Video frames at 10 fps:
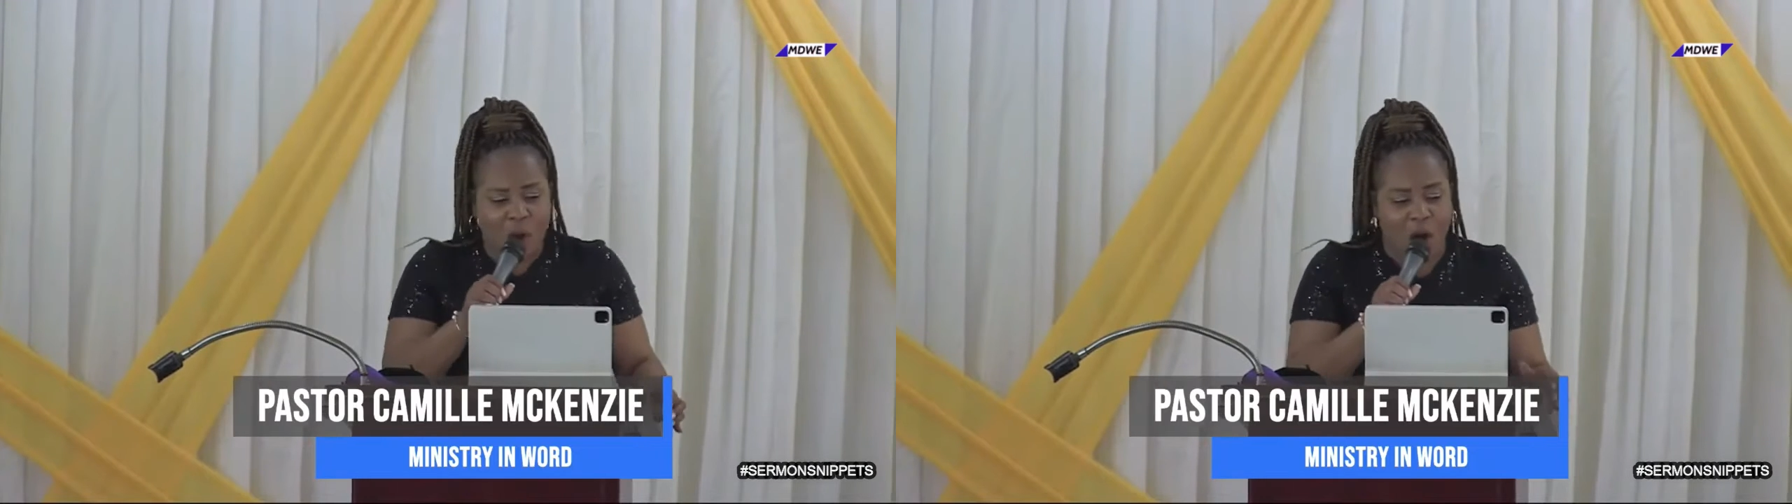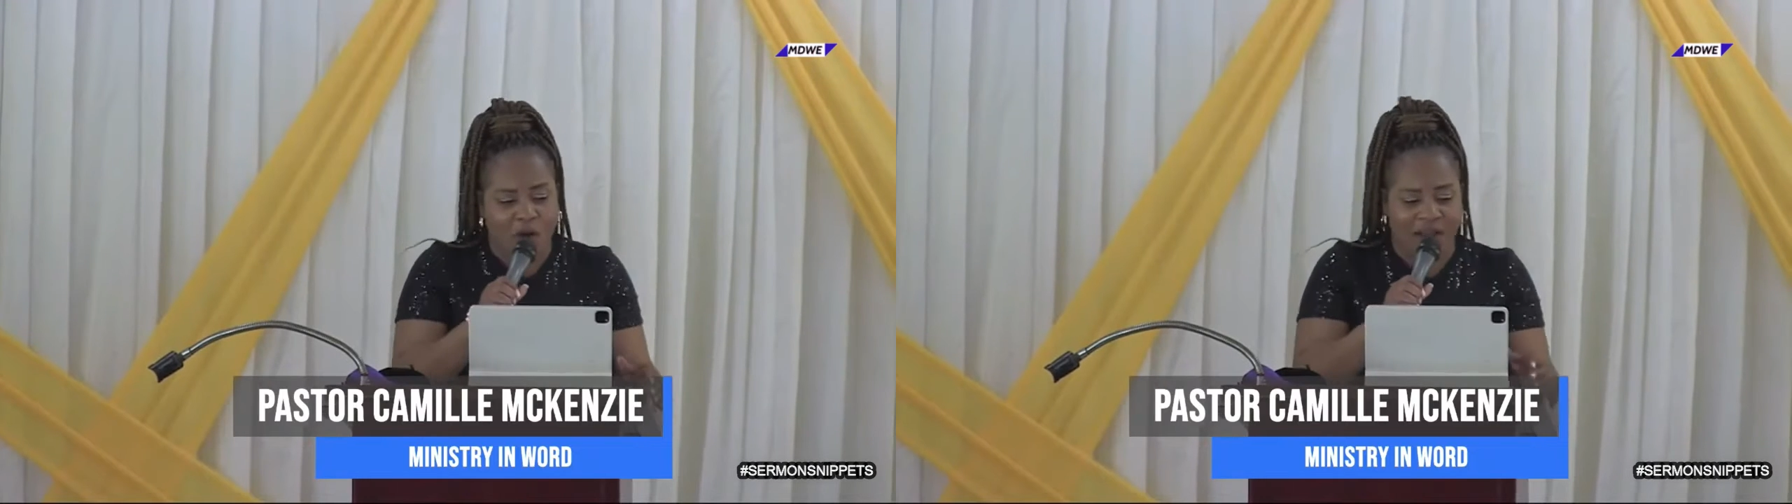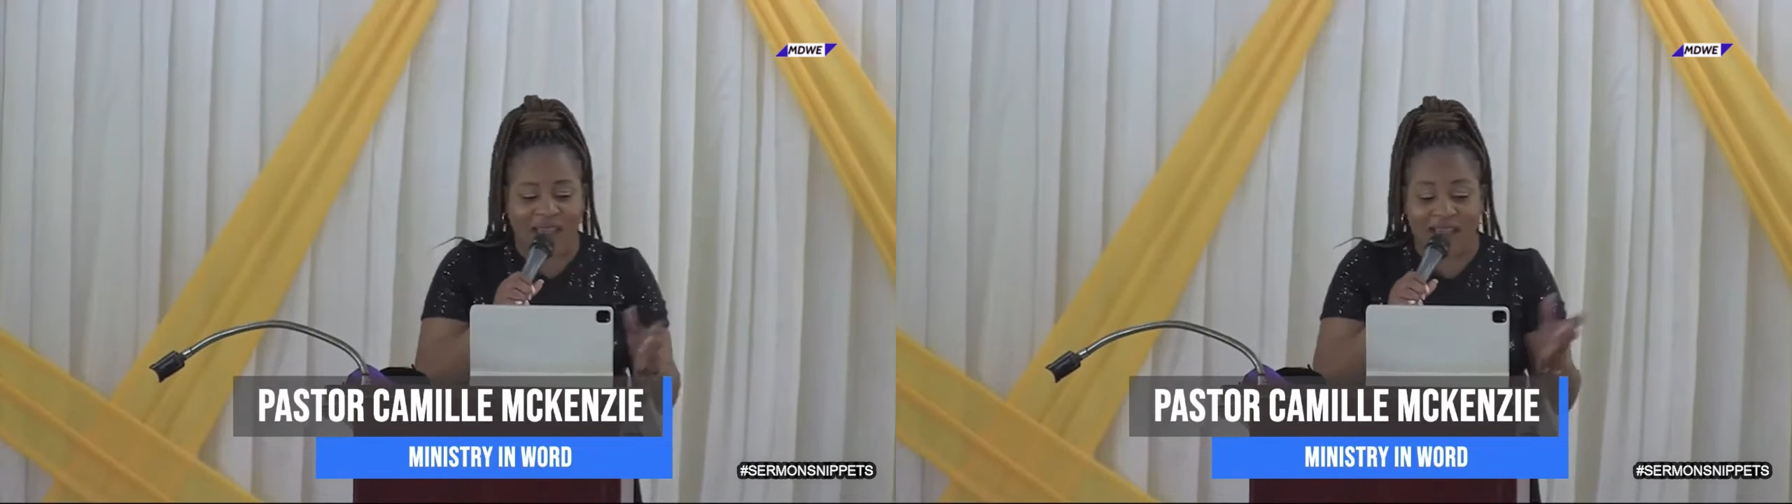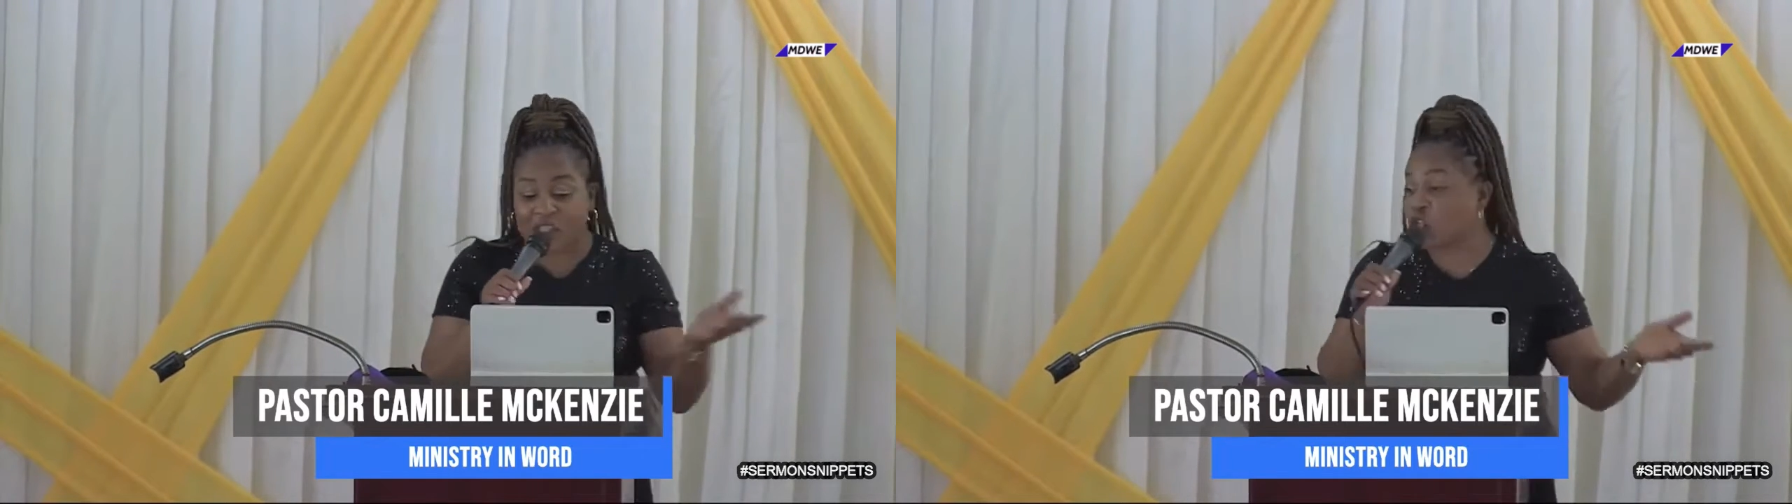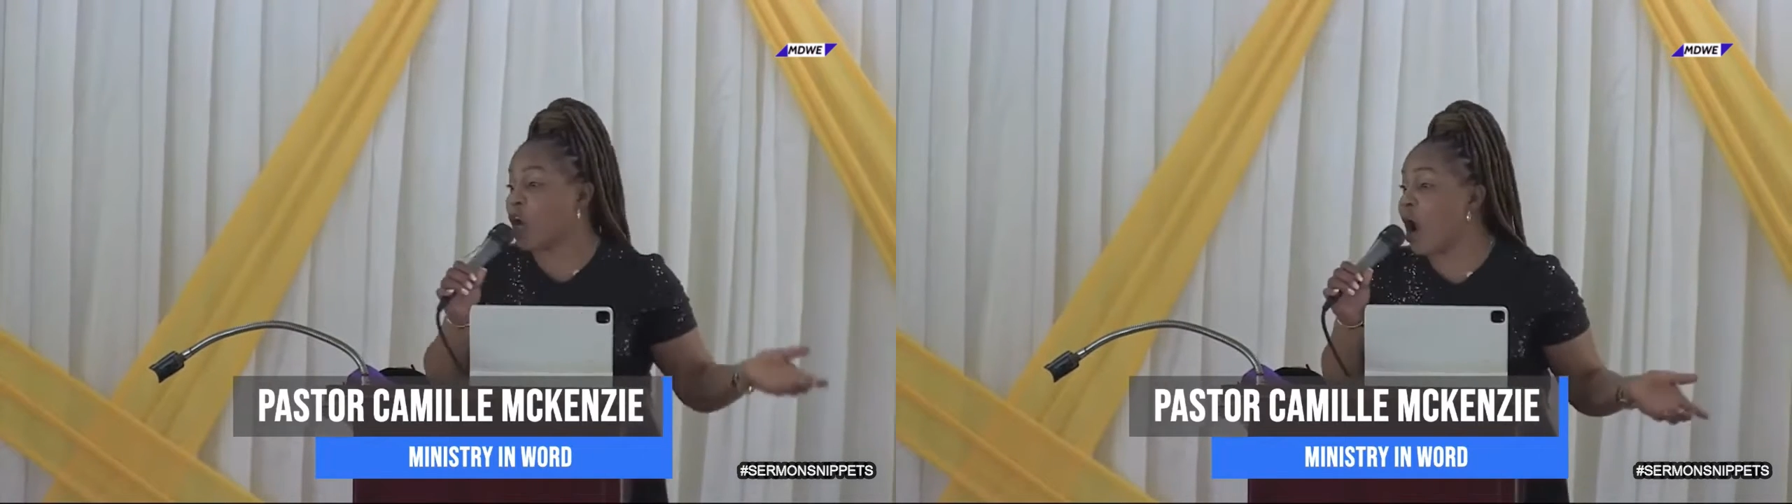or a
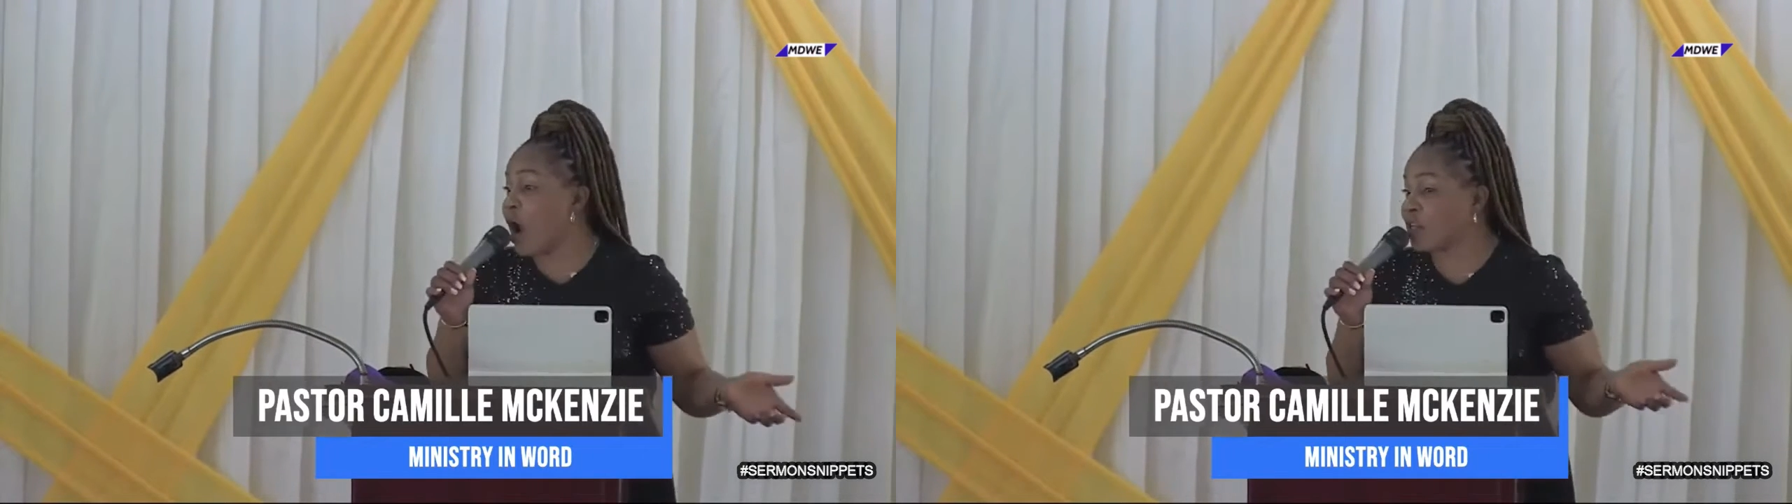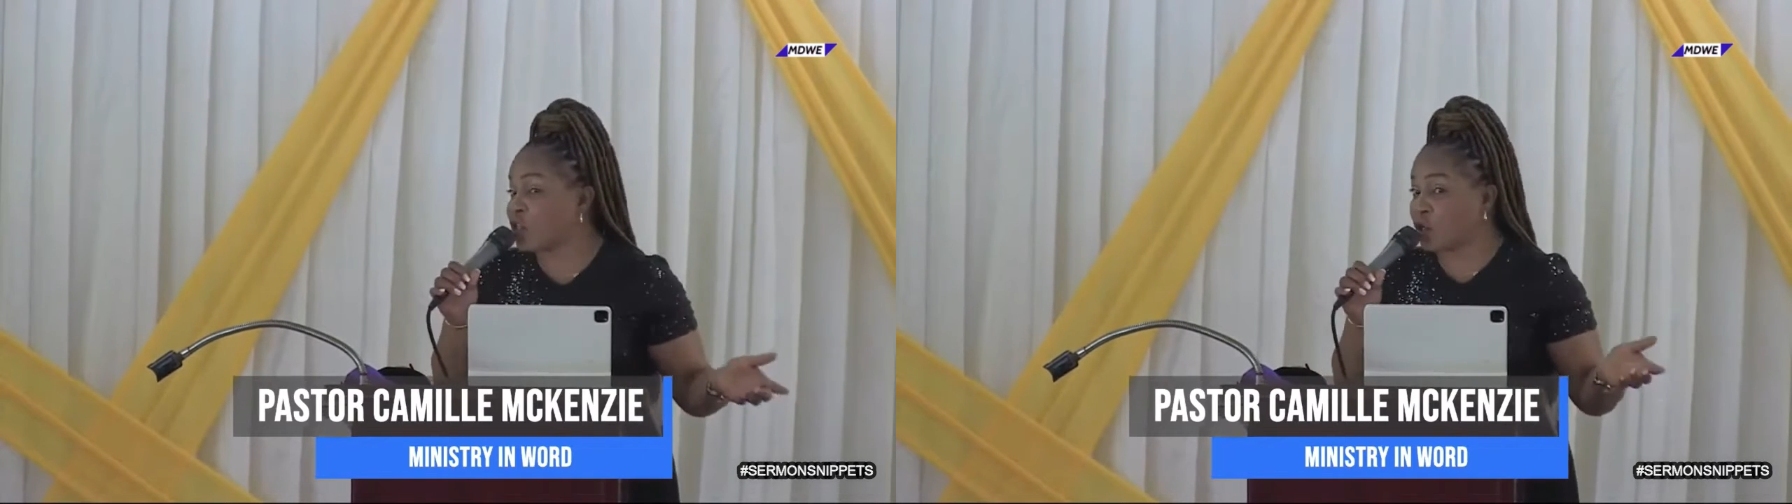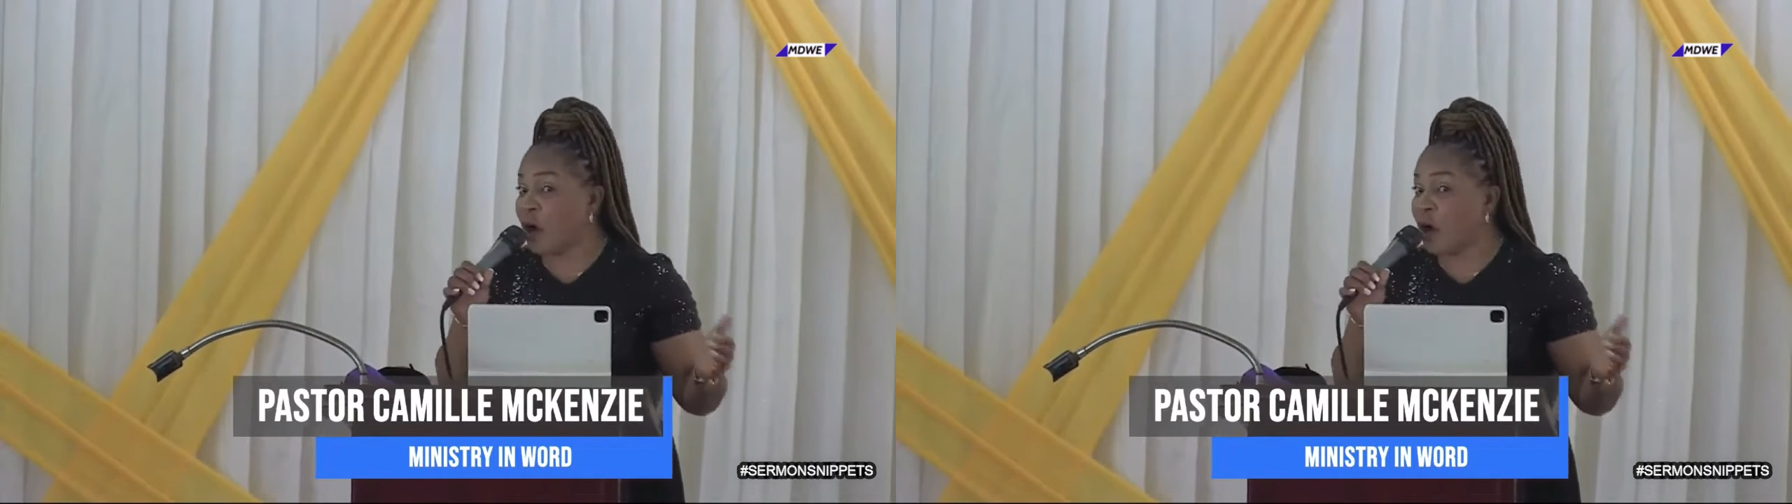dead church